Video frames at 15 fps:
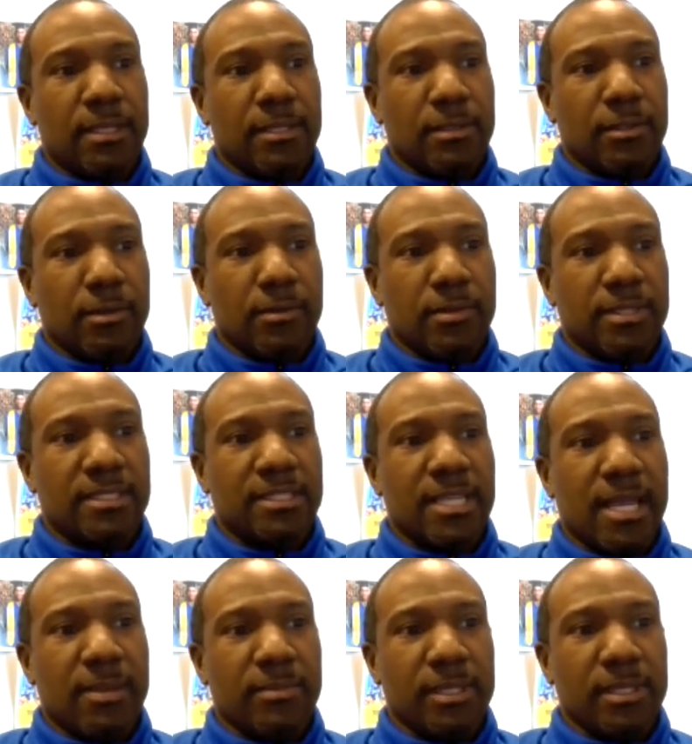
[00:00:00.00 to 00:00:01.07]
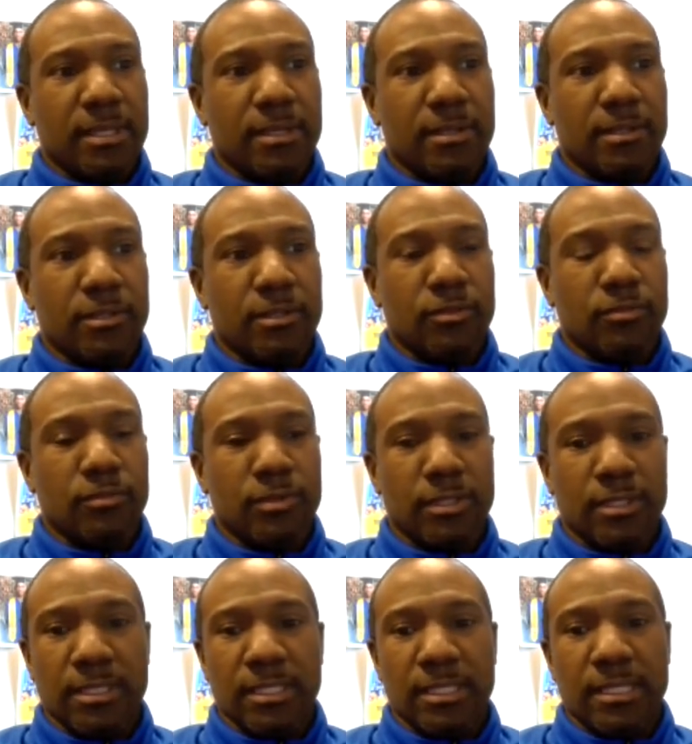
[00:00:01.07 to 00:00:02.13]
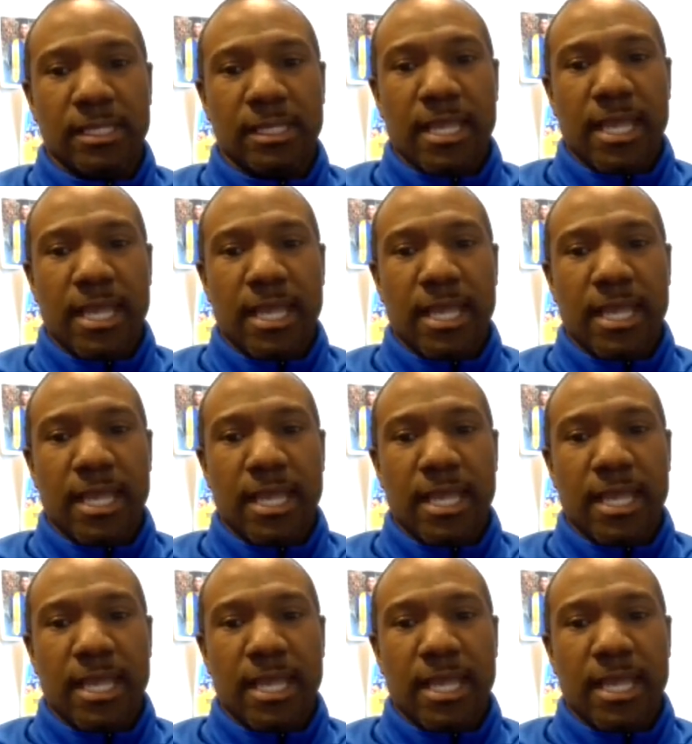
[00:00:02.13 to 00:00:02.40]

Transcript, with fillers: you know this time of year you really